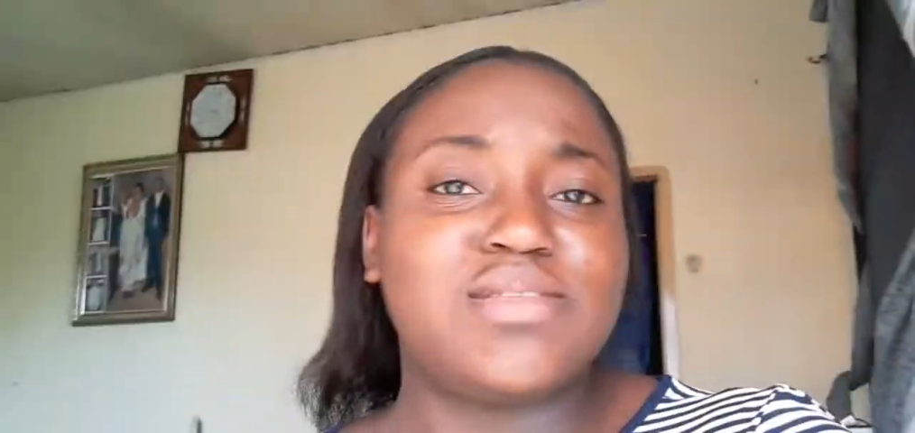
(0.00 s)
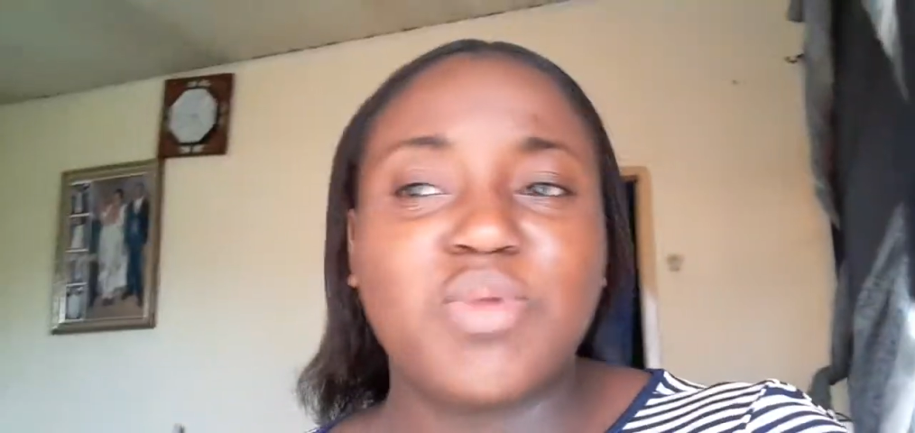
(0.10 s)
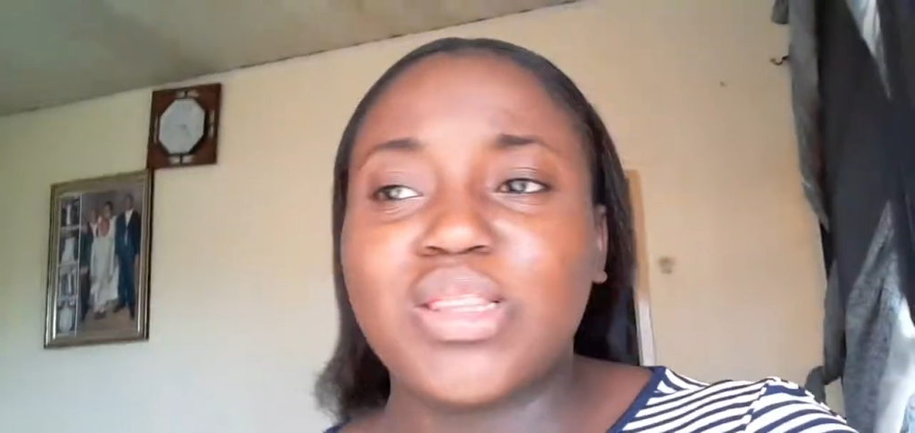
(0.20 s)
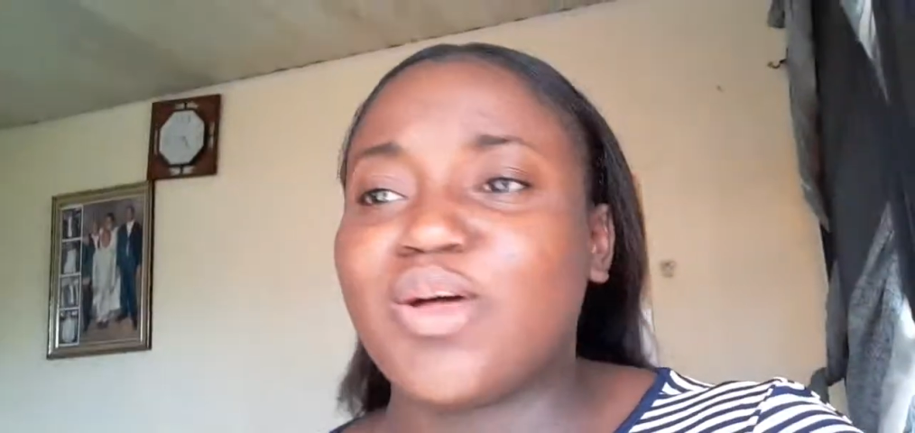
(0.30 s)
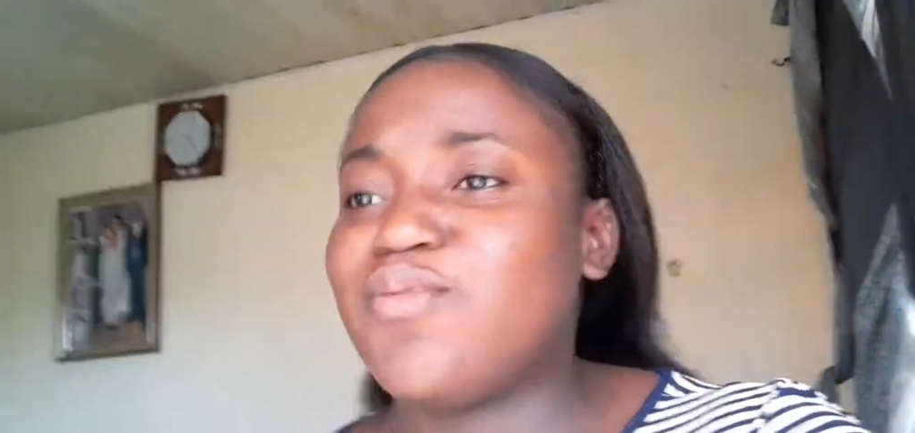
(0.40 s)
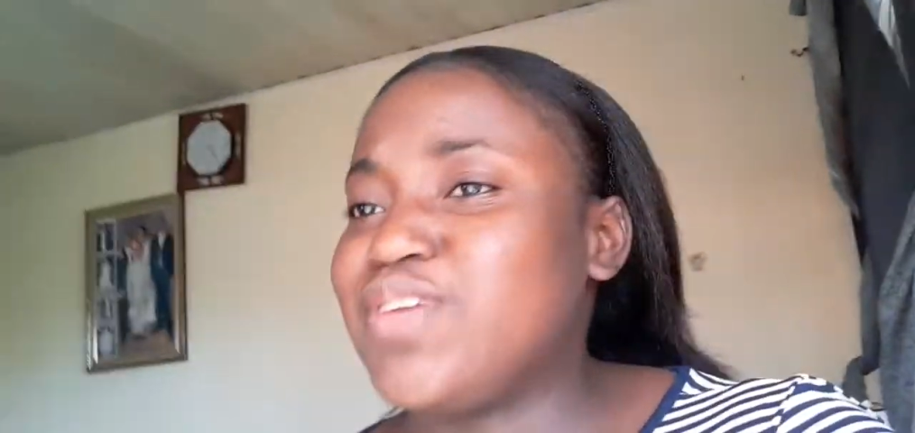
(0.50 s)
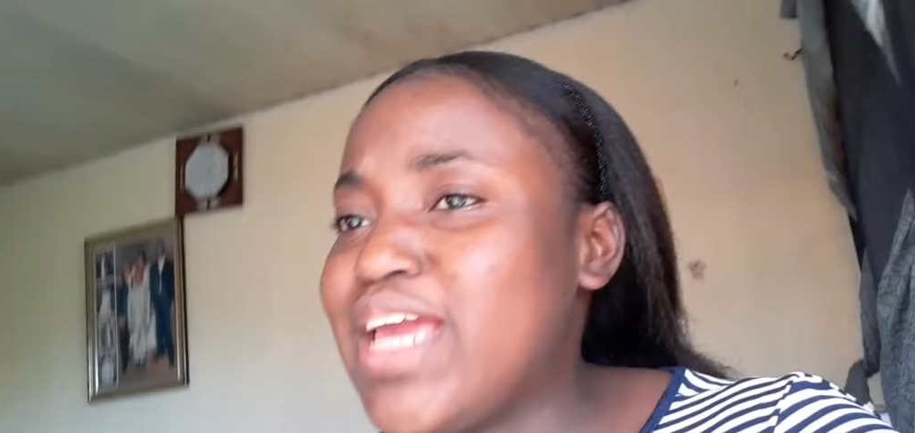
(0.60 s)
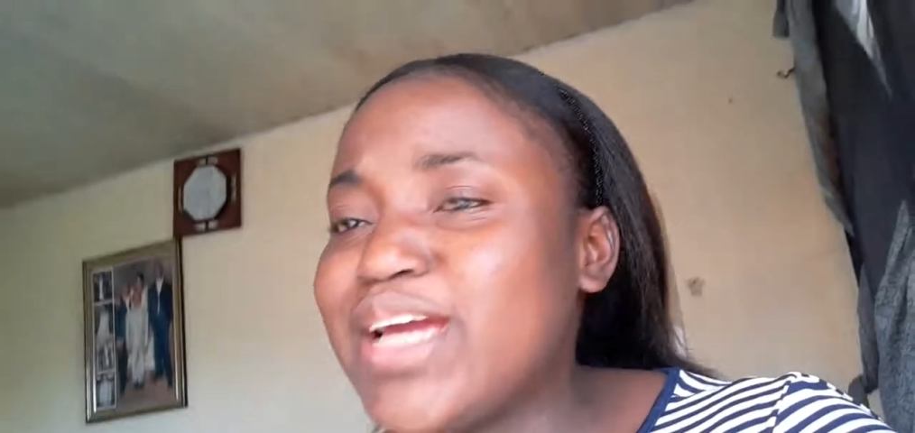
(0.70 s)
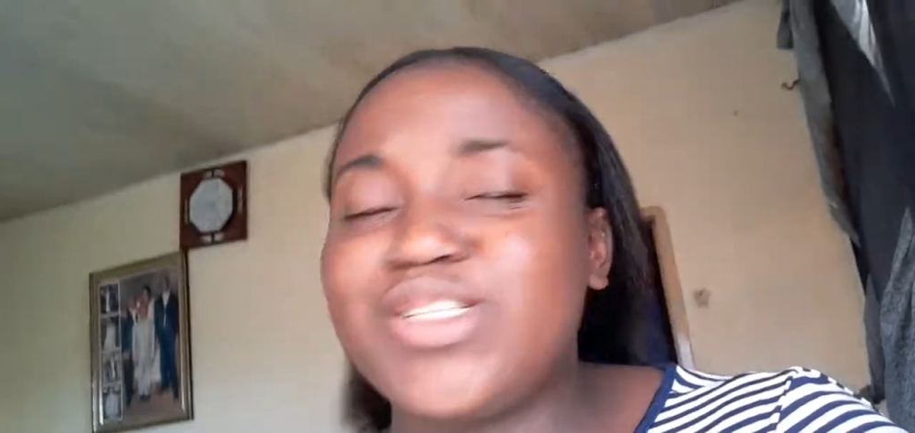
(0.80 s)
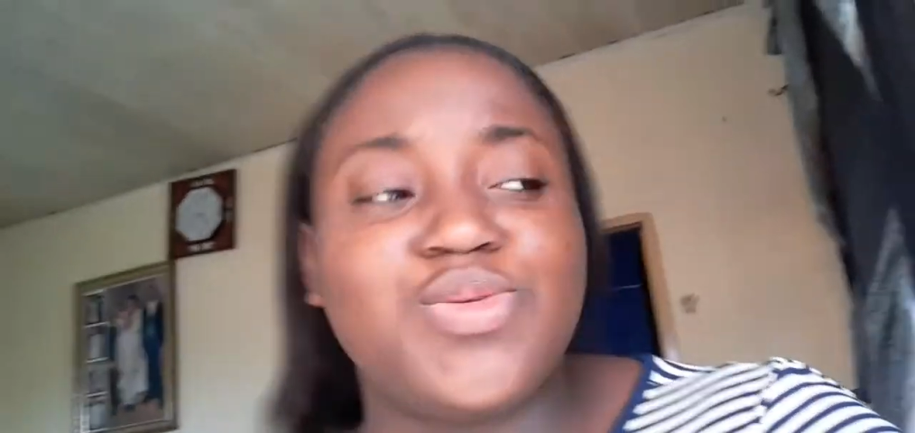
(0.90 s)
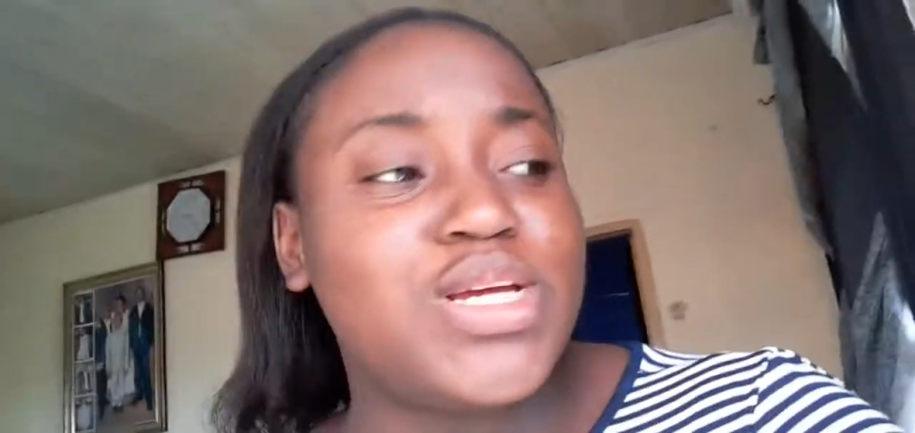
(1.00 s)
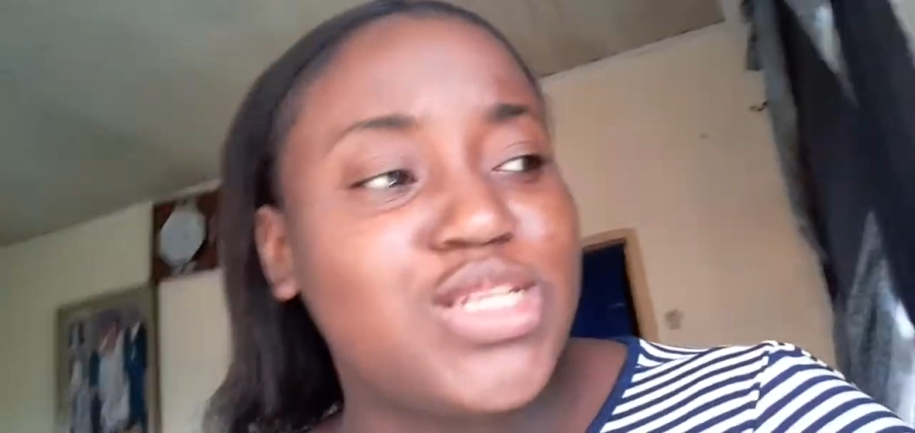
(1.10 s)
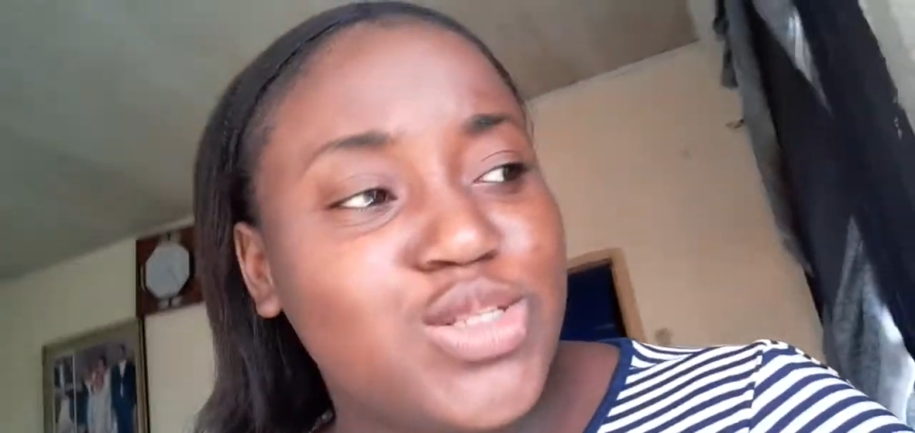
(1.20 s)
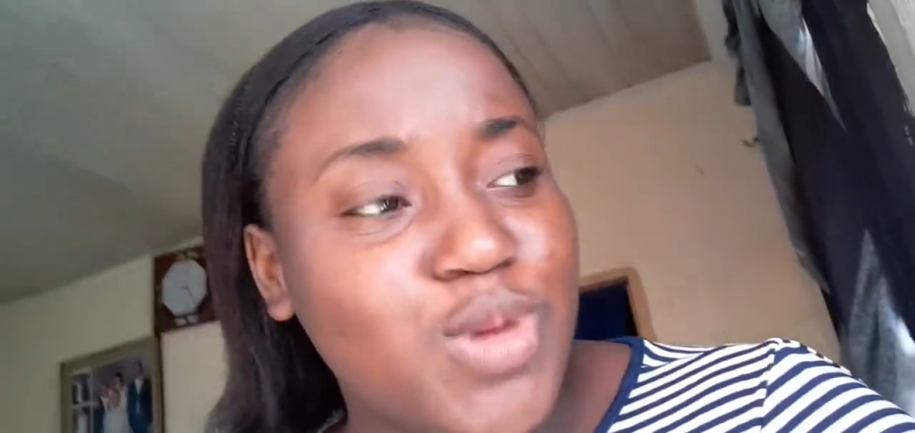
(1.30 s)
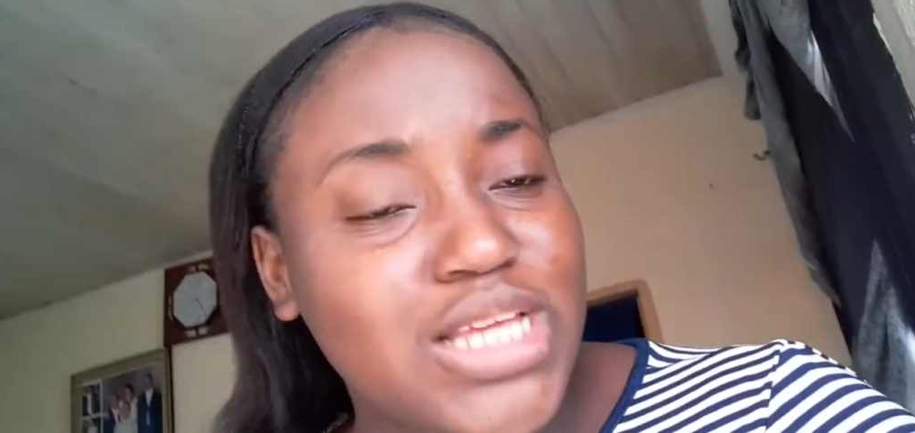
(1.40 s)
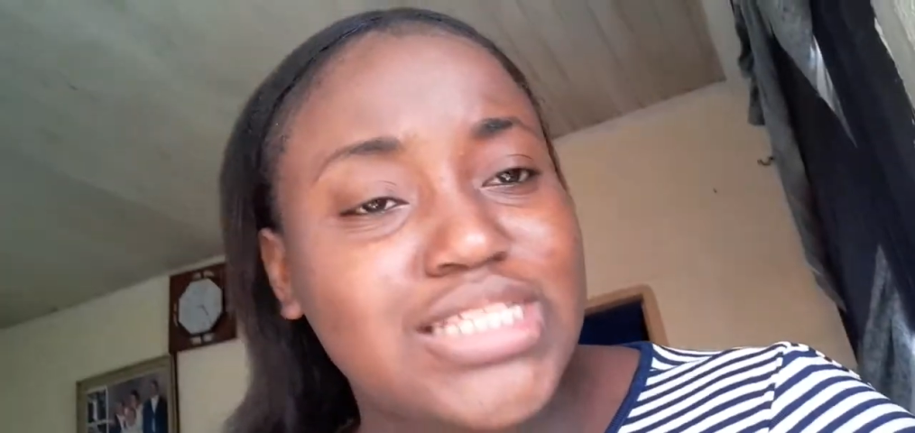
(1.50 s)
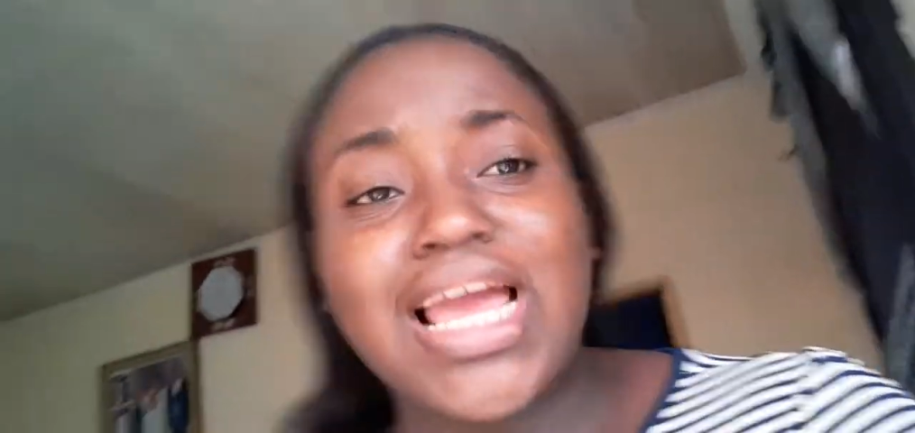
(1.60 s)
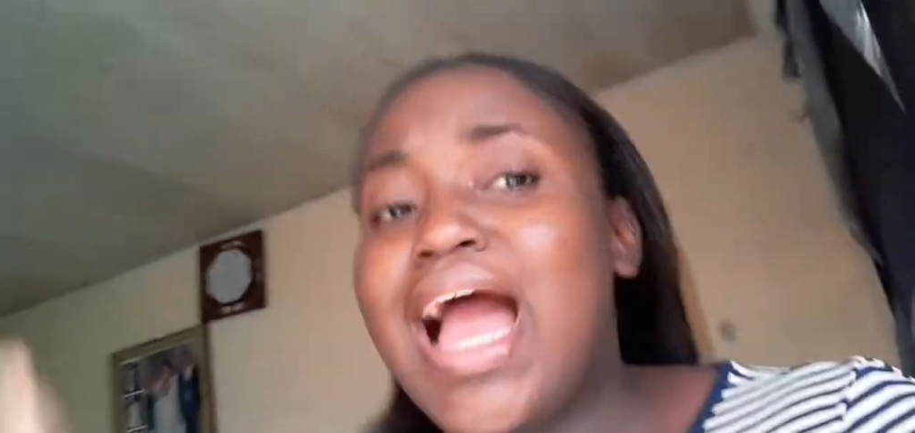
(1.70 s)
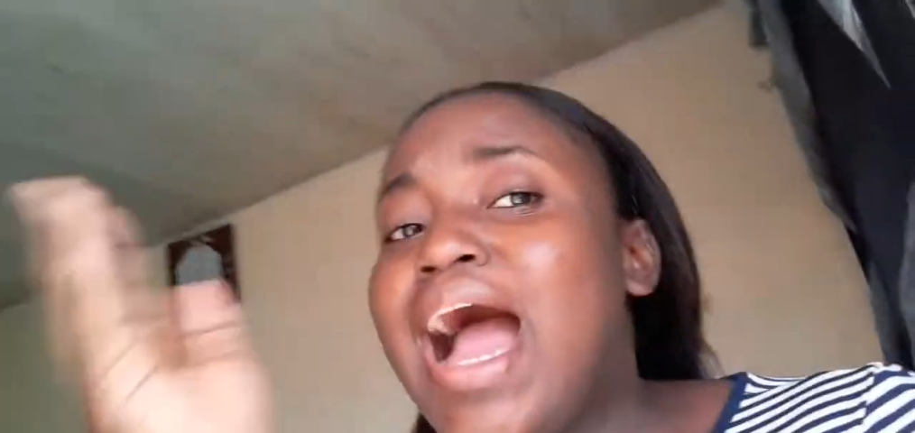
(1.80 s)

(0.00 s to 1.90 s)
month of year 2020.